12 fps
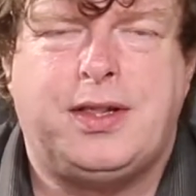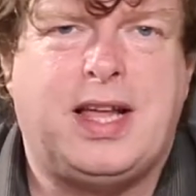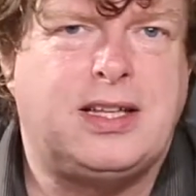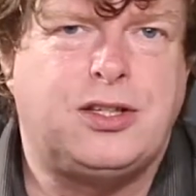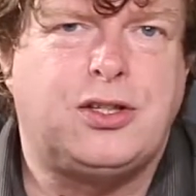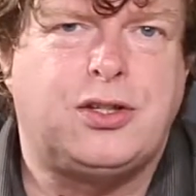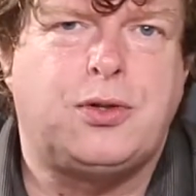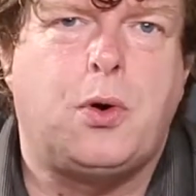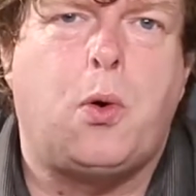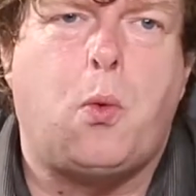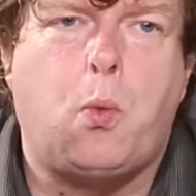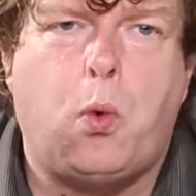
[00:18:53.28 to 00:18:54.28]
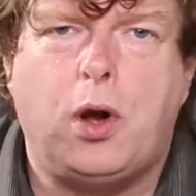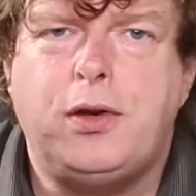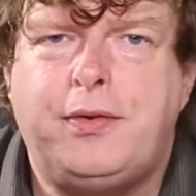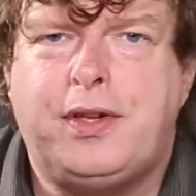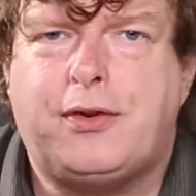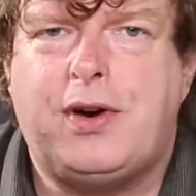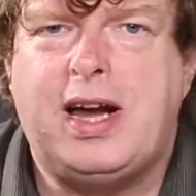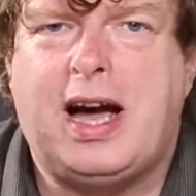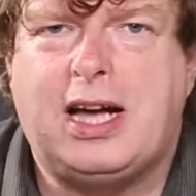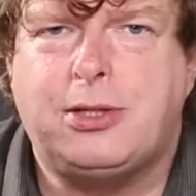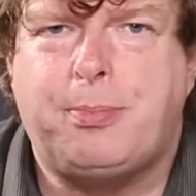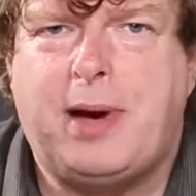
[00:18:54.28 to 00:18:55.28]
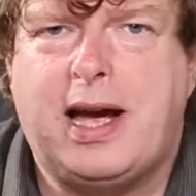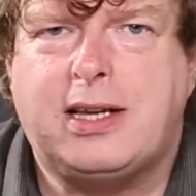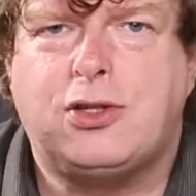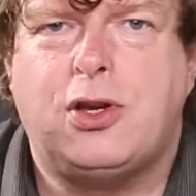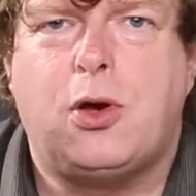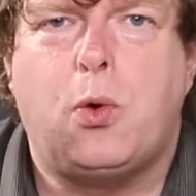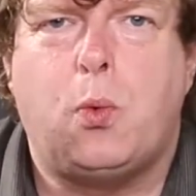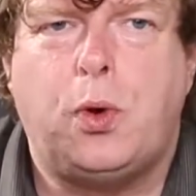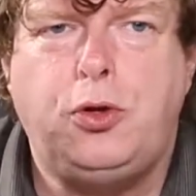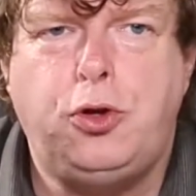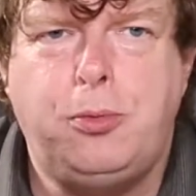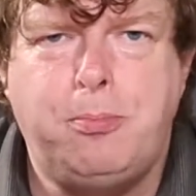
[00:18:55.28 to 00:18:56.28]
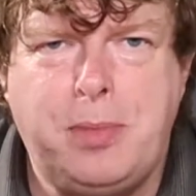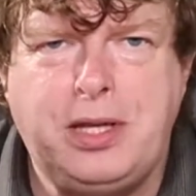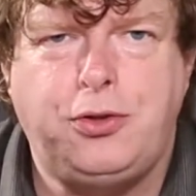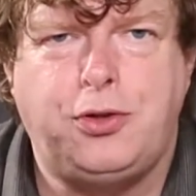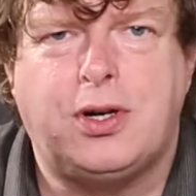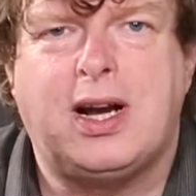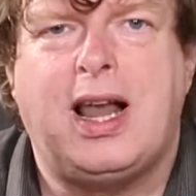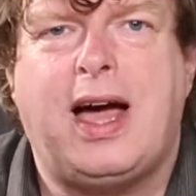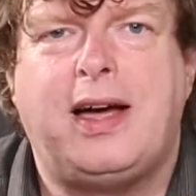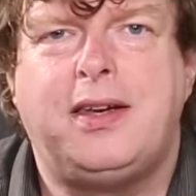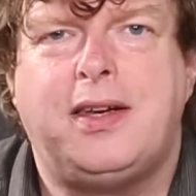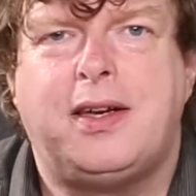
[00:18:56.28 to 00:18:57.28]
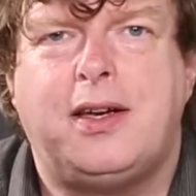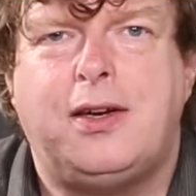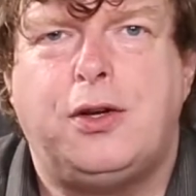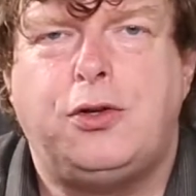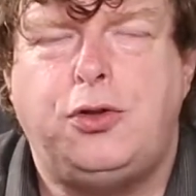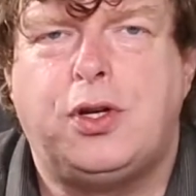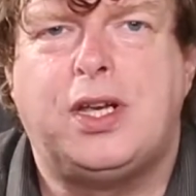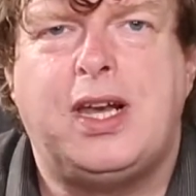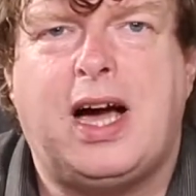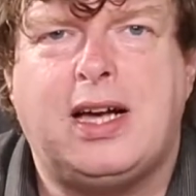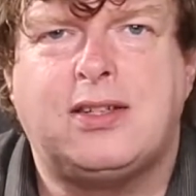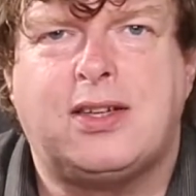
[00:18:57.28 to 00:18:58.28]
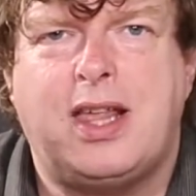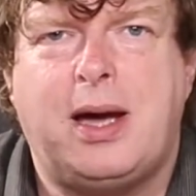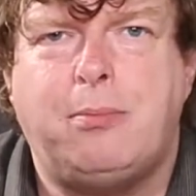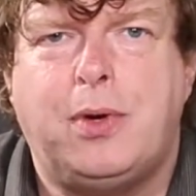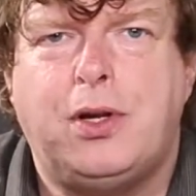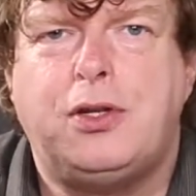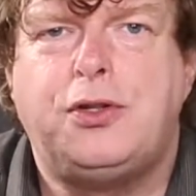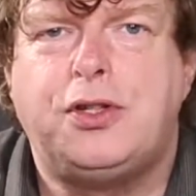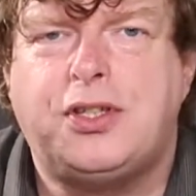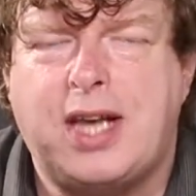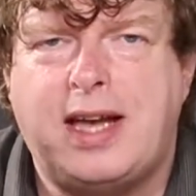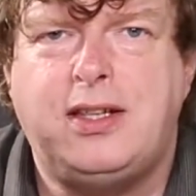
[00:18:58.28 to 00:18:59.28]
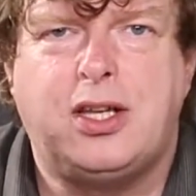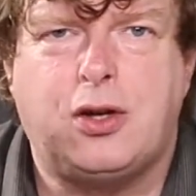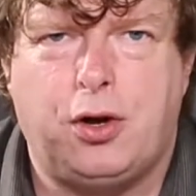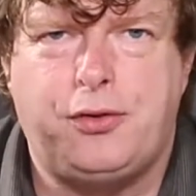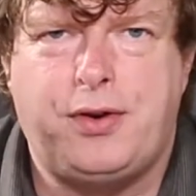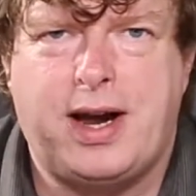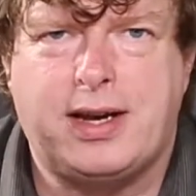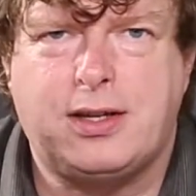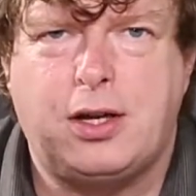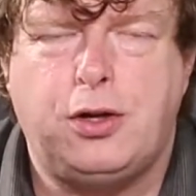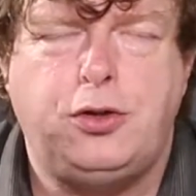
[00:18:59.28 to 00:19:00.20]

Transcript: That's one of the great aspects. When you meet your client, you can ask them to sign the contract.